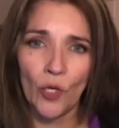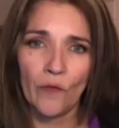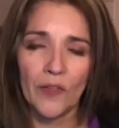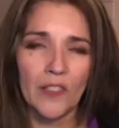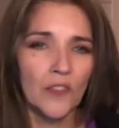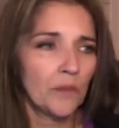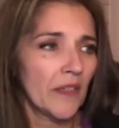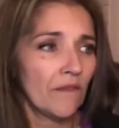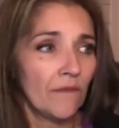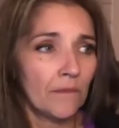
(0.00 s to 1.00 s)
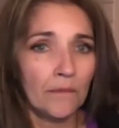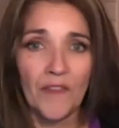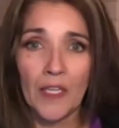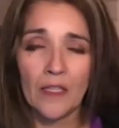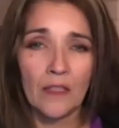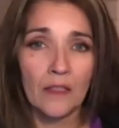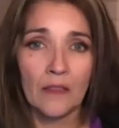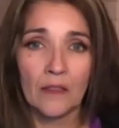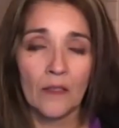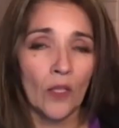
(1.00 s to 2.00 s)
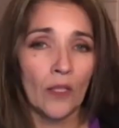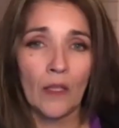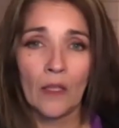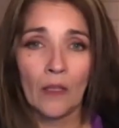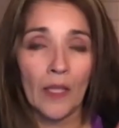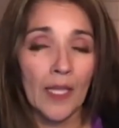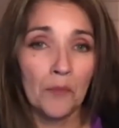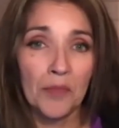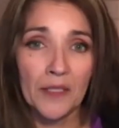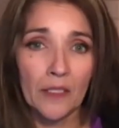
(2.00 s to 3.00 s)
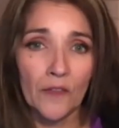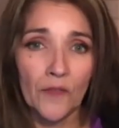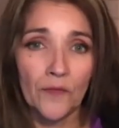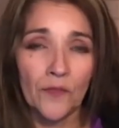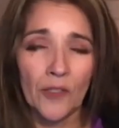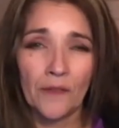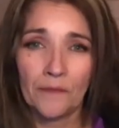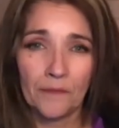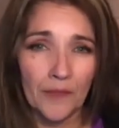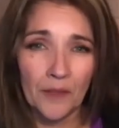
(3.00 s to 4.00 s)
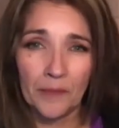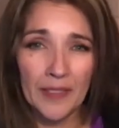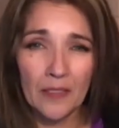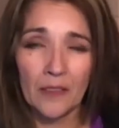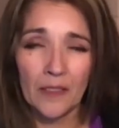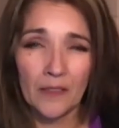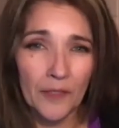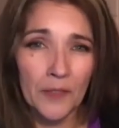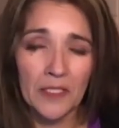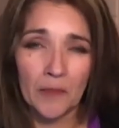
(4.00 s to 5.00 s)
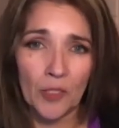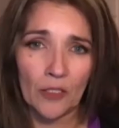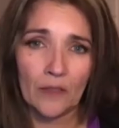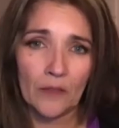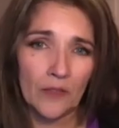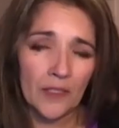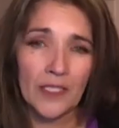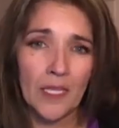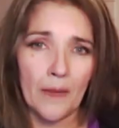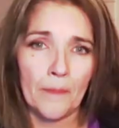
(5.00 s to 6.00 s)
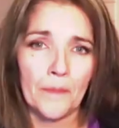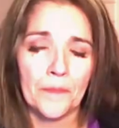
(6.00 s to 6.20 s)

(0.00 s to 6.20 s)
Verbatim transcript: over this, but faith and belief are, are basically very similar, they're the same.